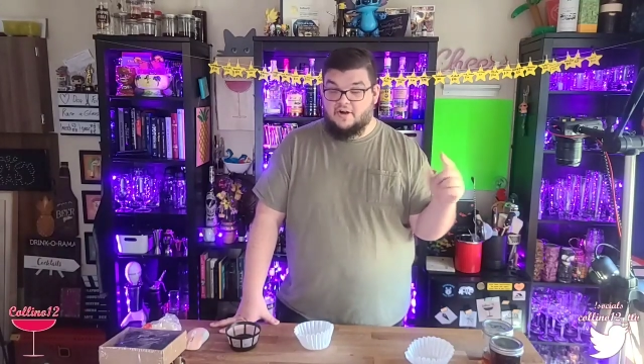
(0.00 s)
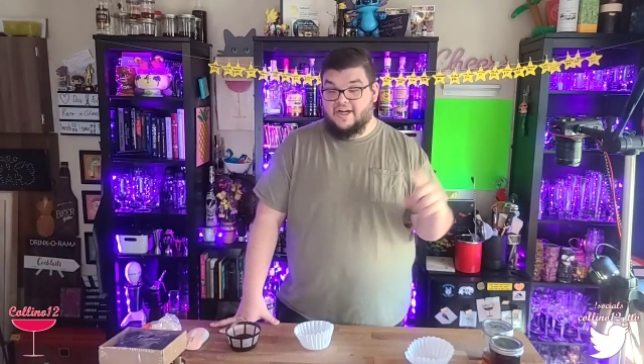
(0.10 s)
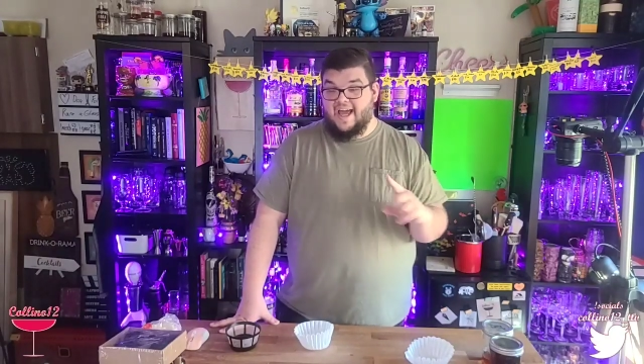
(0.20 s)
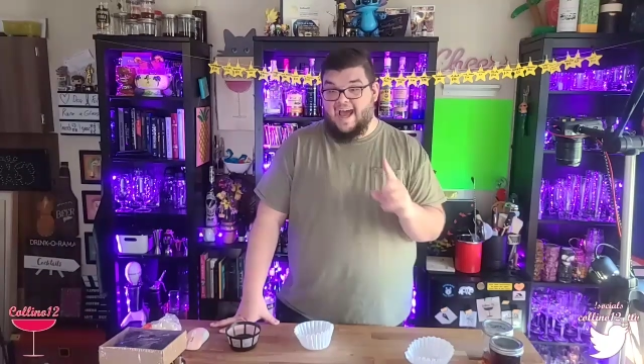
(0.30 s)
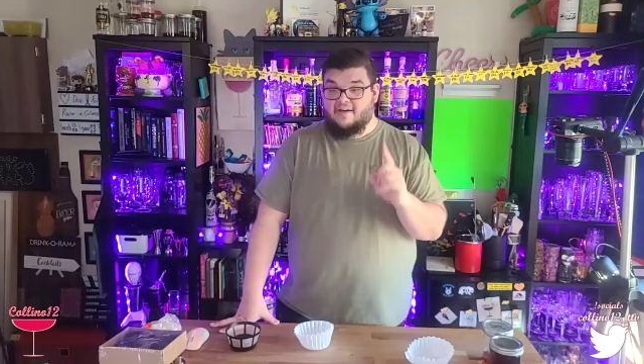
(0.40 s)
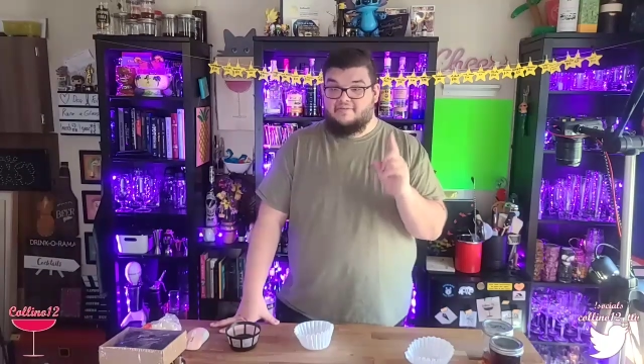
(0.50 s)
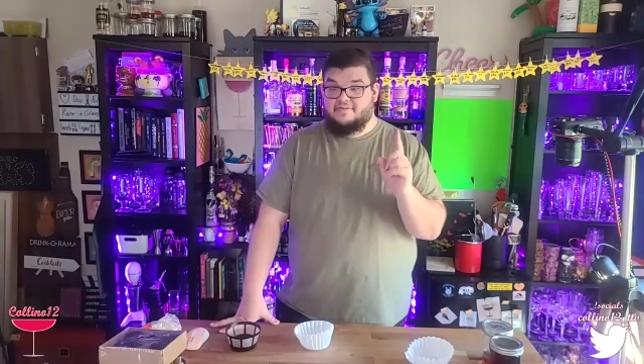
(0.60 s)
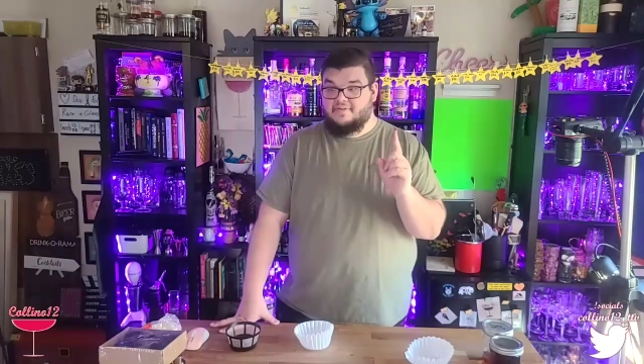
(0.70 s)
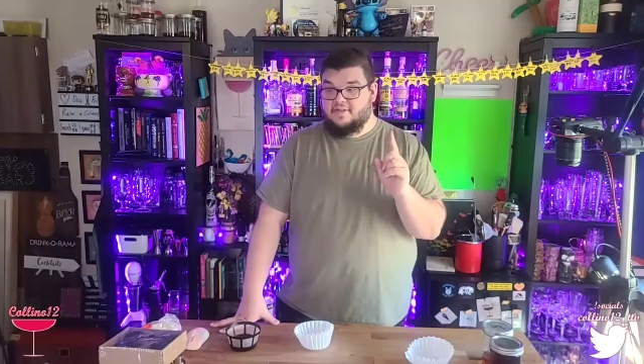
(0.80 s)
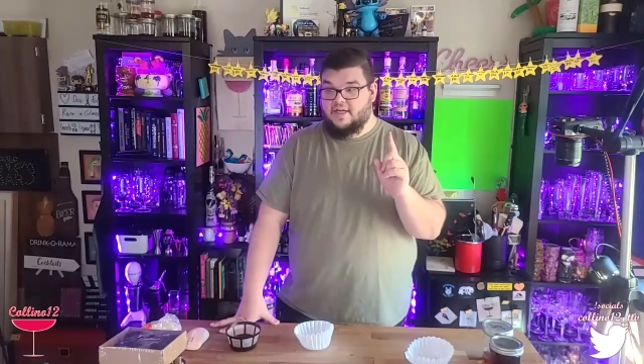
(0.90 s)
They're going to
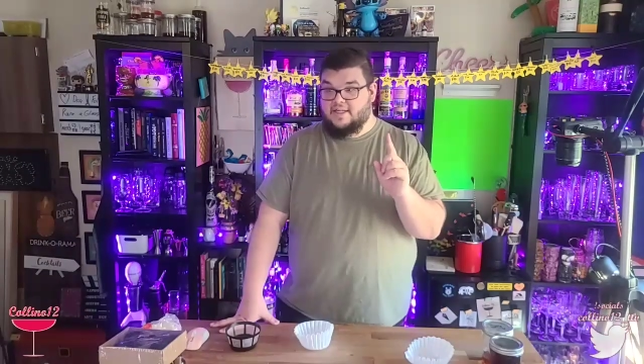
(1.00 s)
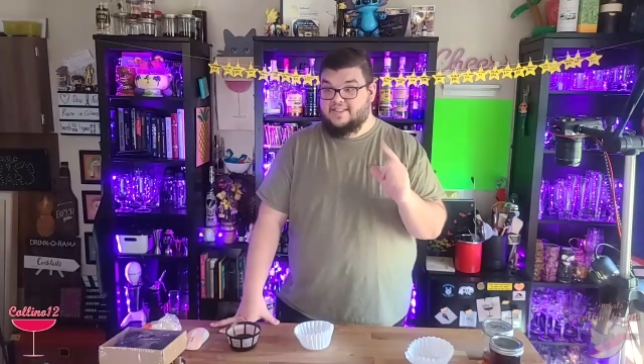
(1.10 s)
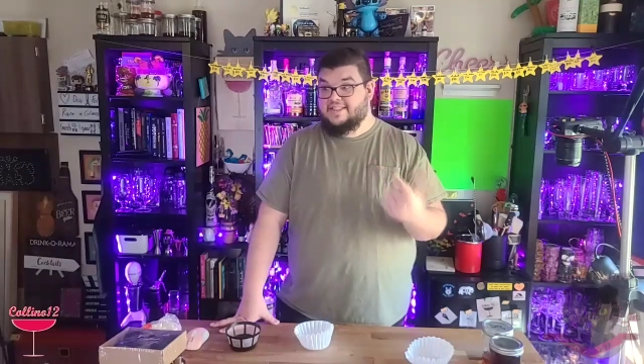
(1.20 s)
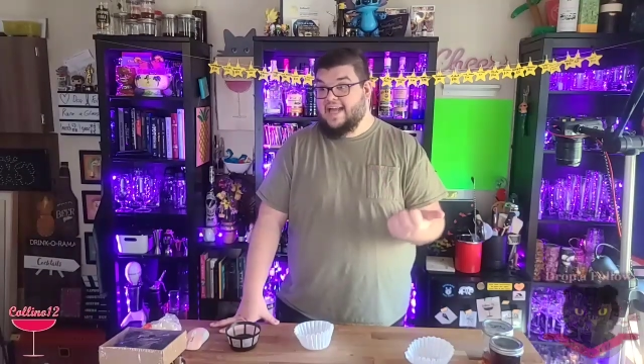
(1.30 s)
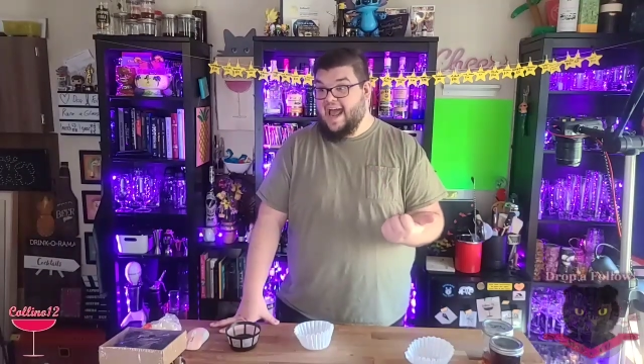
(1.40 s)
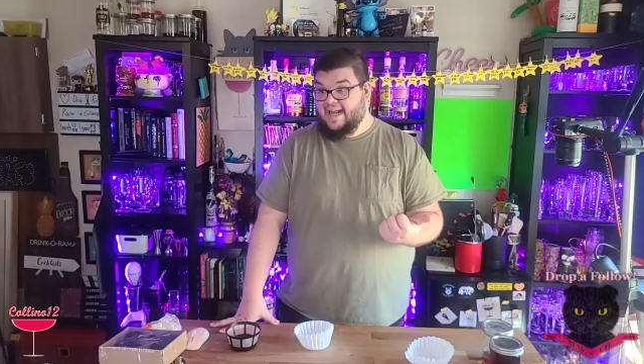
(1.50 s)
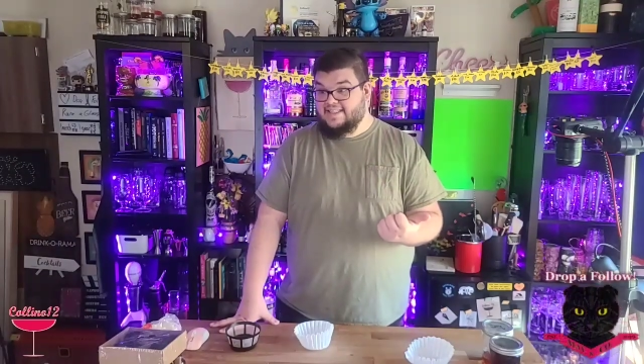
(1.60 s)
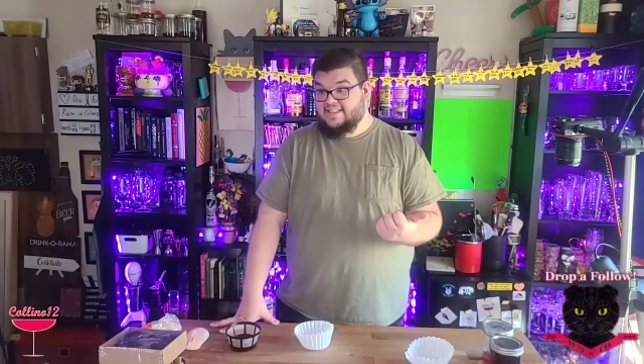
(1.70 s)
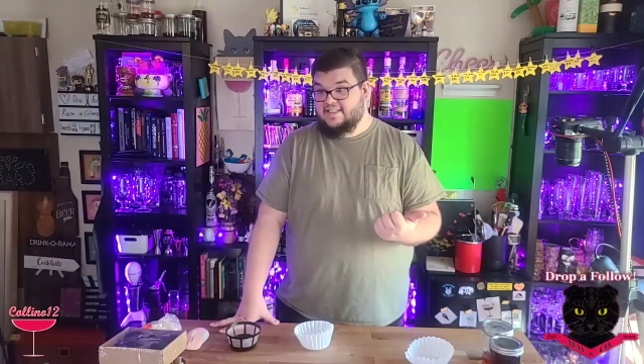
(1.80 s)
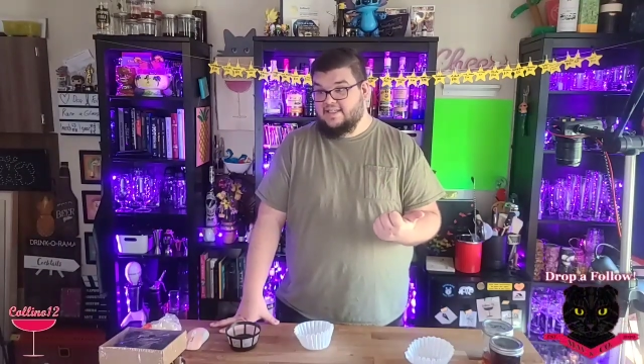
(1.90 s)
have uh,
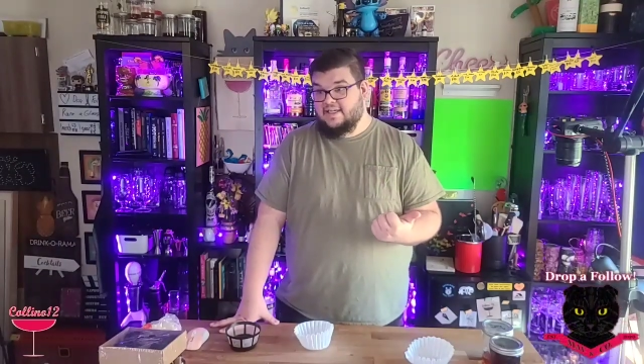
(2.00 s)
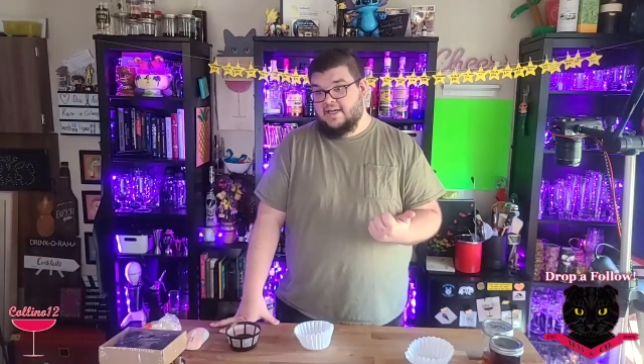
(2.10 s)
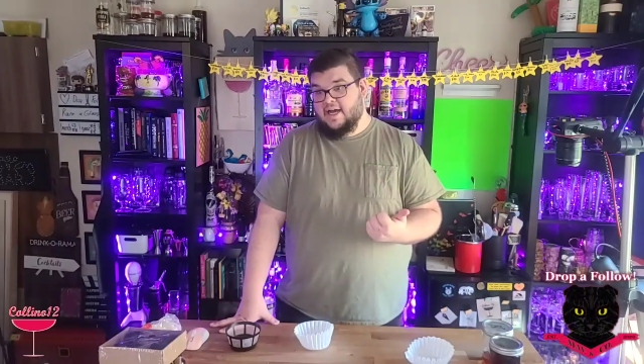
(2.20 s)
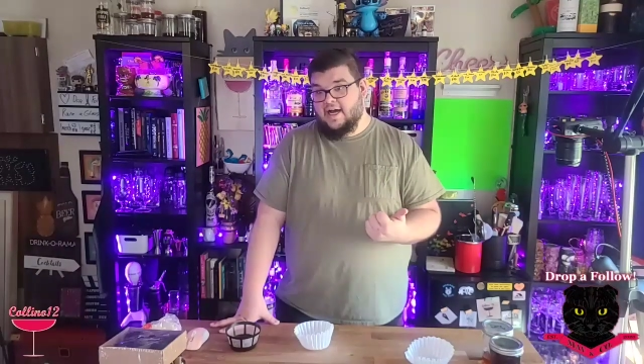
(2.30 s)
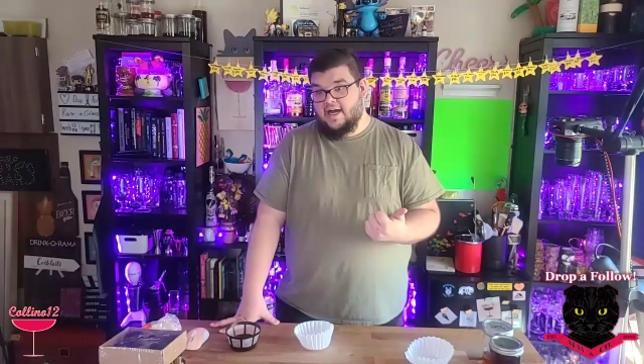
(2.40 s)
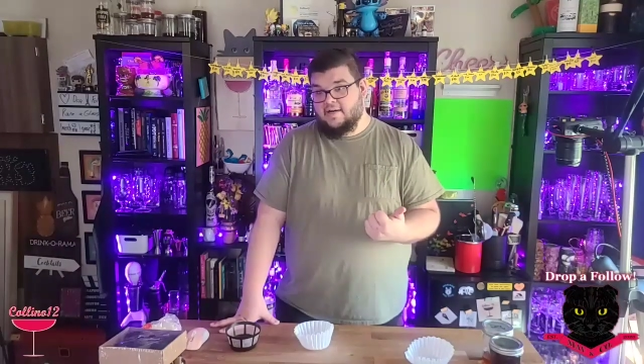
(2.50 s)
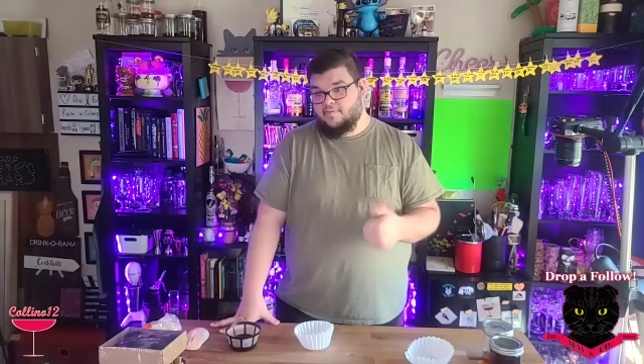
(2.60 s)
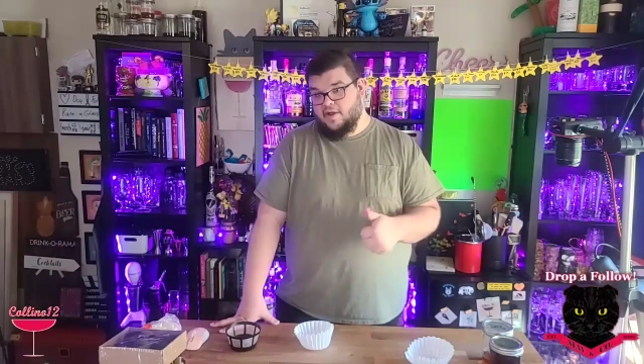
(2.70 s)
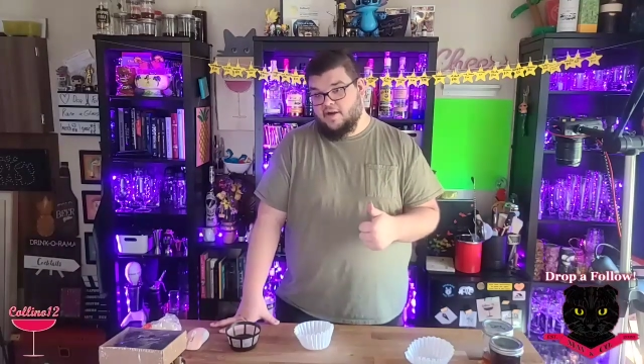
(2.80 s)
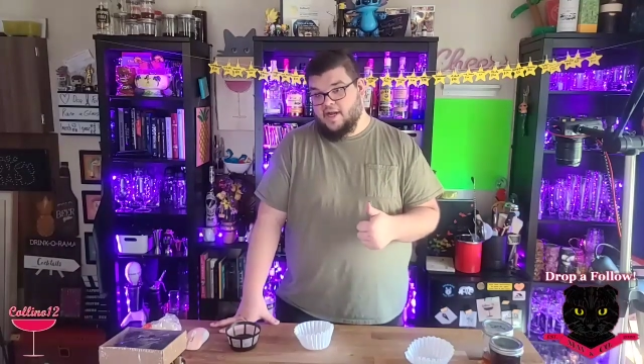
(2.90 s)
snacks.
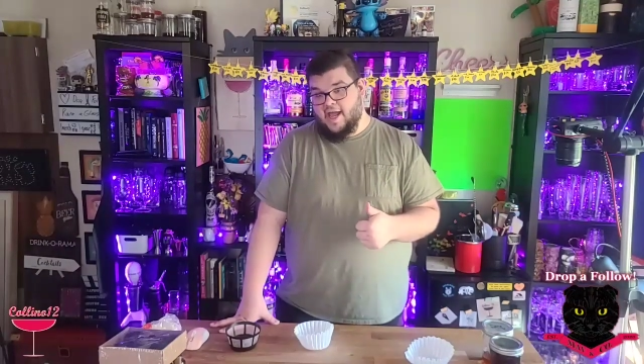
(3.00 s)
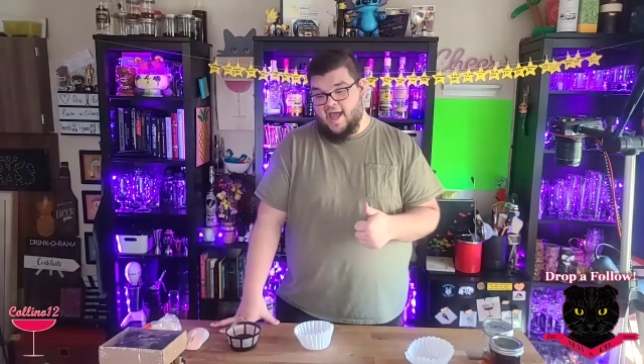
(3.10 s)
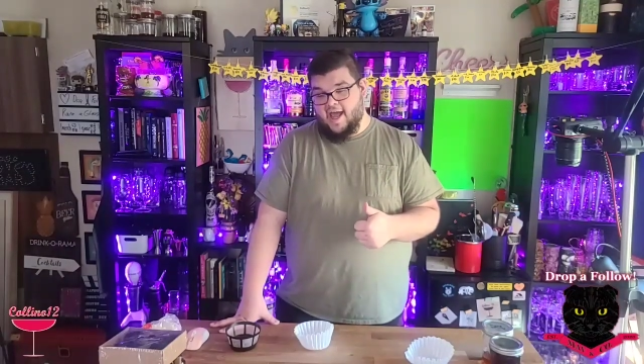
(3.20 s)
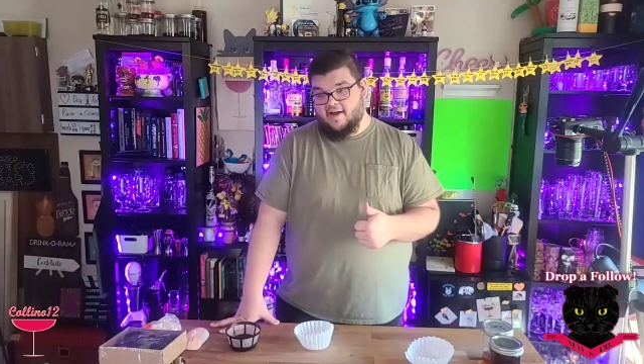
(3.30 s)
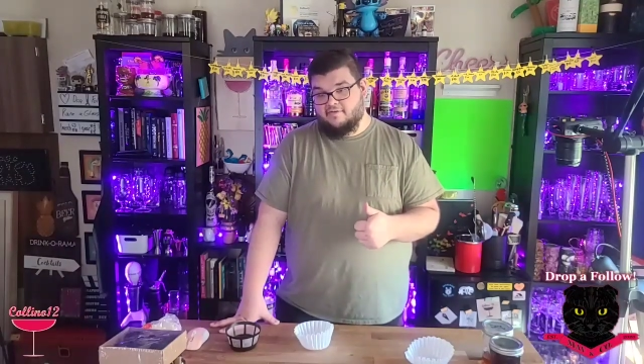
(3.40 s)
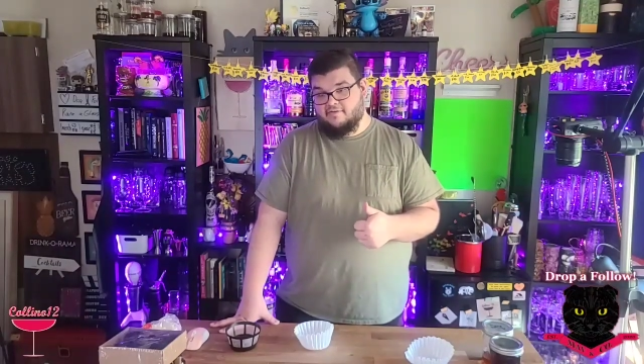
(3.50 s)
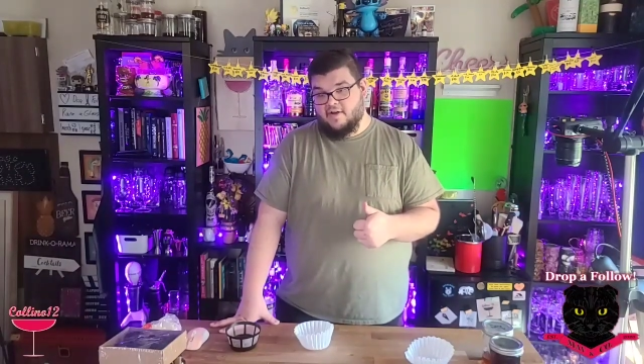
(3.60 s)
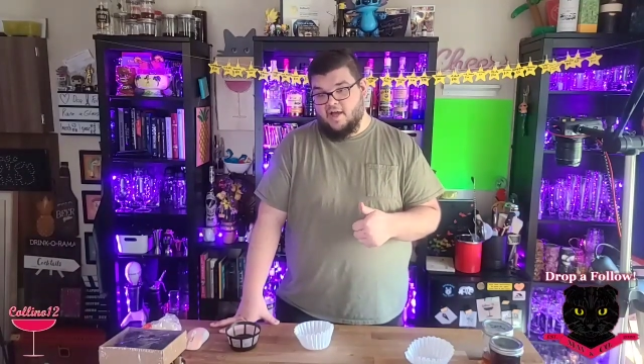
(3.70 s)
Um, they're going to have